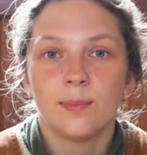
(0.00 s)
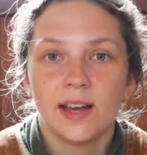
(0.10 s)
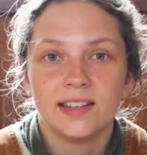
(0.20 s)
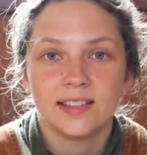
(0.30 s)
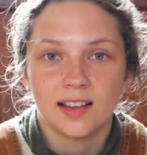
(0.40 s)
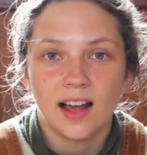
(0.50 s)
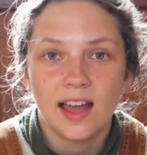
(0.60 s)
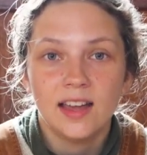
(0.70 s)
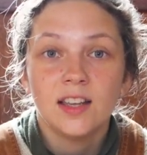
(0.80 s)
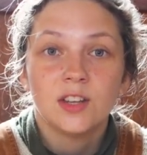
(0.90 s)
my
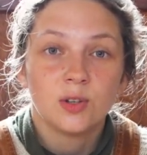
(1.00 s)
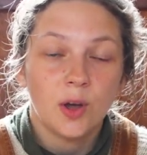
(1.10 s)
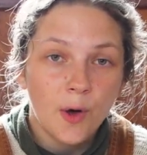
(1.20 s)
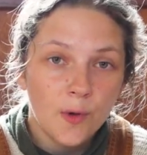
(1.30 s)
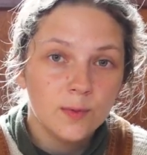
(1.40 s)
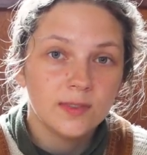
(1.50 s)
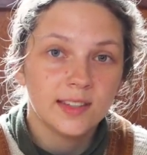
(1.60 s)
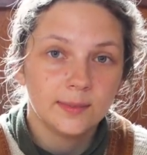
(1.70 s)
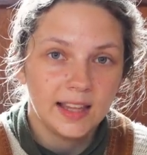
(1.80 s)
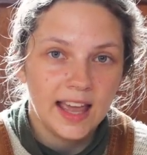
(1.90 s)
desire to own
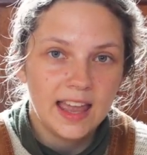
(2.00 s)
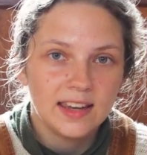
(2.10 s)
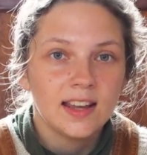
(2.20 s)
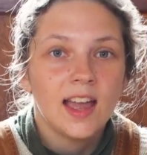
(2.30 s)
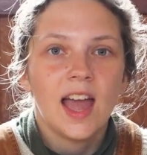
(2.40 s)
some land